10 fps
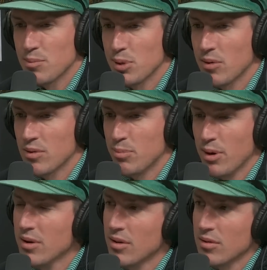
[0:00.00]
because they played with
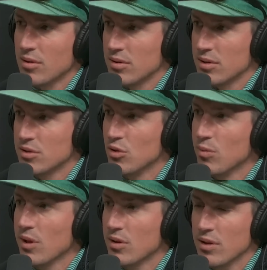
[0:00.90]
the puck all along. Like
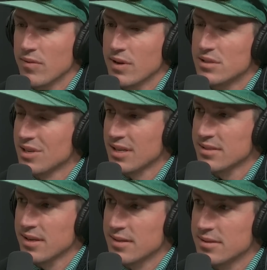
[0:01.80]
nobody could even get
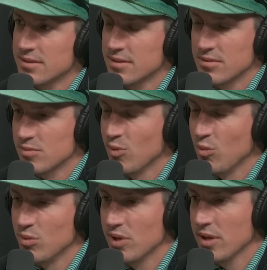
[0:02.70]
shots against because there was a
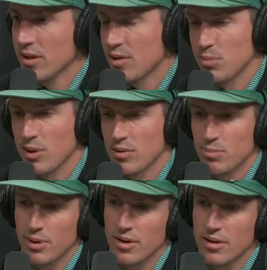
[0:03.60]
mobile D. They could play
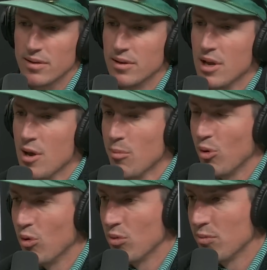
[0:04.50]
with the puck. And
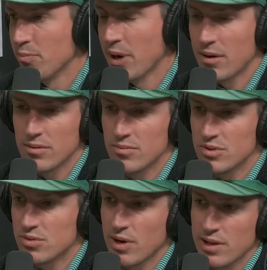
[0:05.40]
Bowen
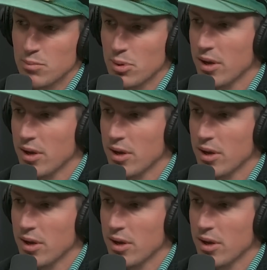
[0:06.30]
Byram was great in the